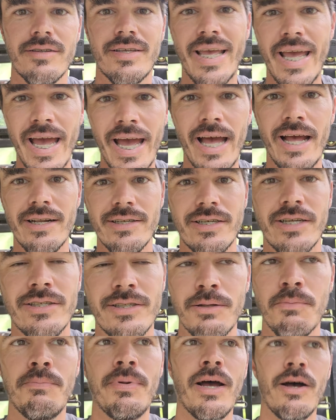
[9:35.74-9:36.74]
catch, as
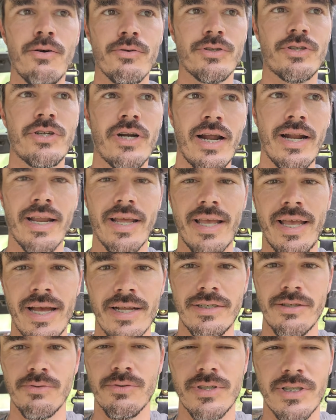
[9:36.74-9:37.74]
the belt was trying to
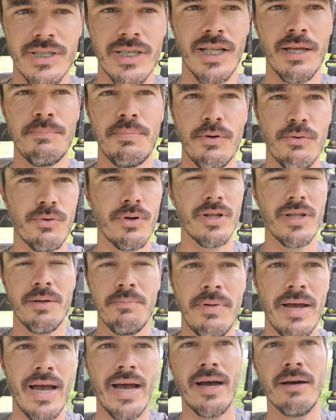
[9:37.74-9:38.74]
catch. It was slipping really
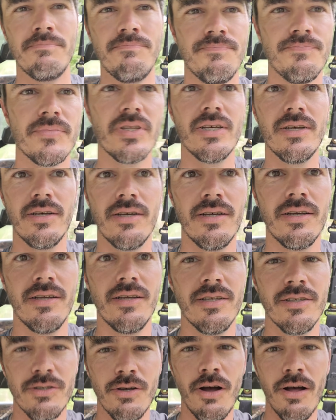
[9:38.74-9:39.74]
bad,
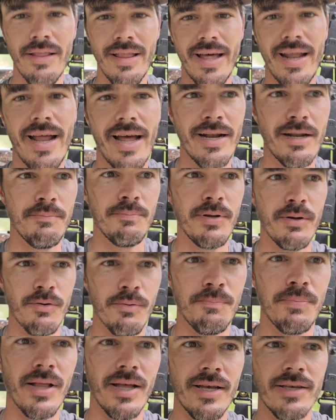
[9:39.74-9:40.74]
so all that had to be
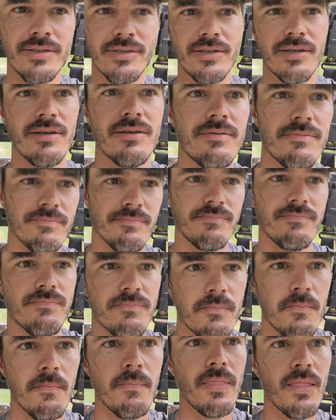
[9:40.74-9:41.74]
replaced.
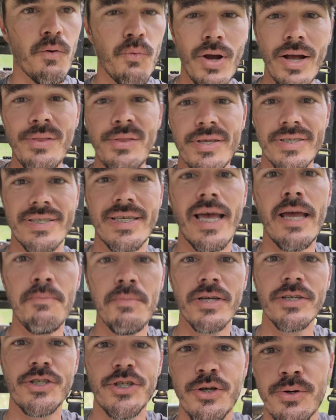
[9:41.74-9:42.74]
We had the same
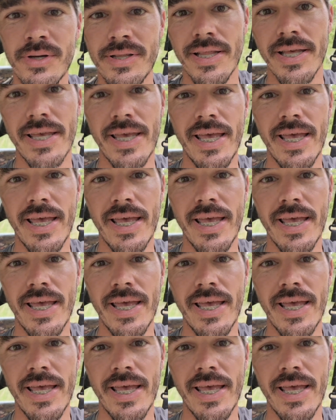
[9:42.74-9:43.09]
issue in the